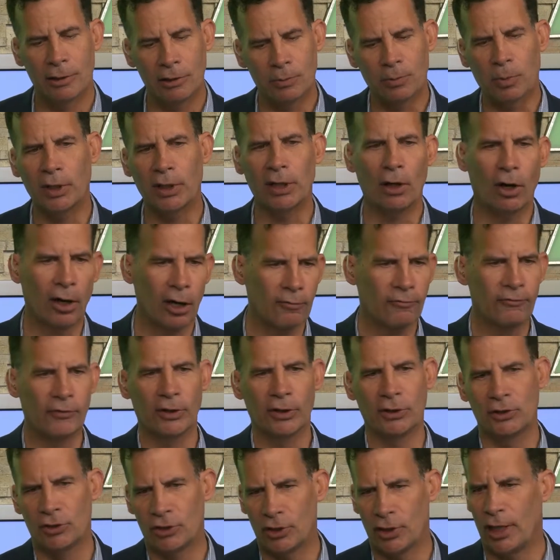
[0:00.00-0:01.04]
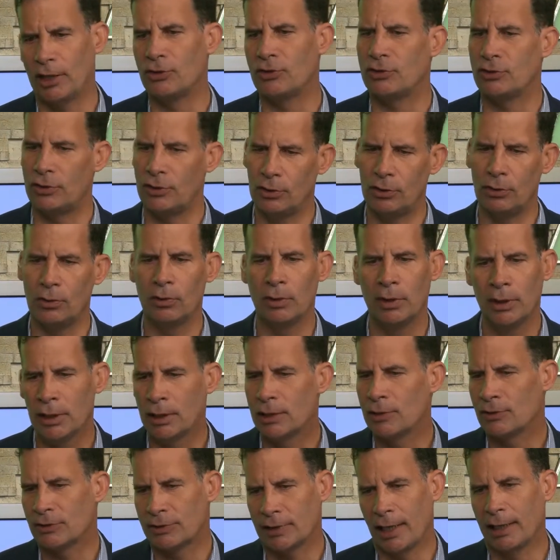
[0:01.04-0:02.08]
It's pretty hard for a judge to
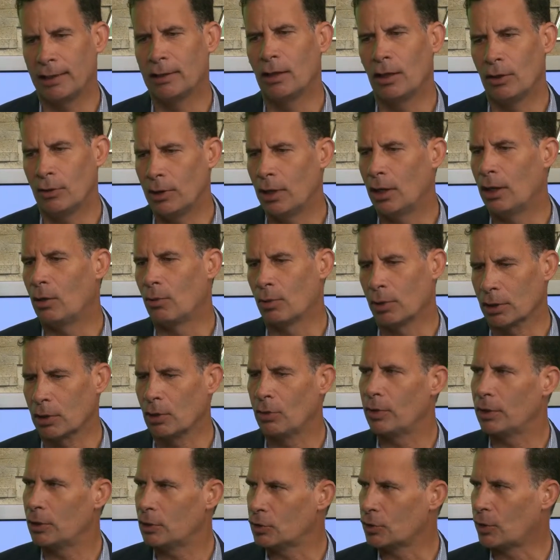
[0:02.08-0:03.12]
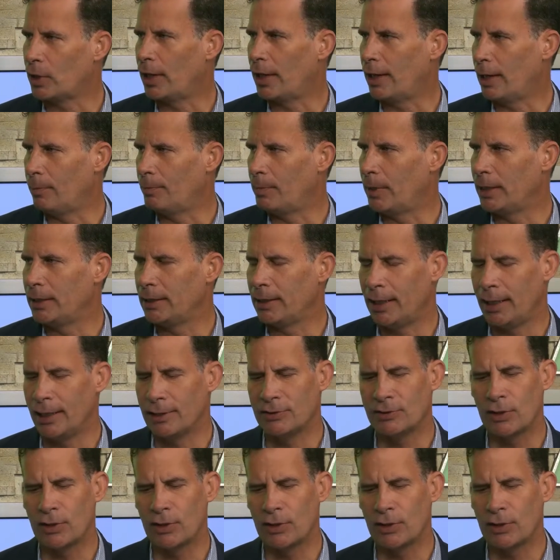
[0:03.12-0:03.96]
say, no, we're going to trial Monday.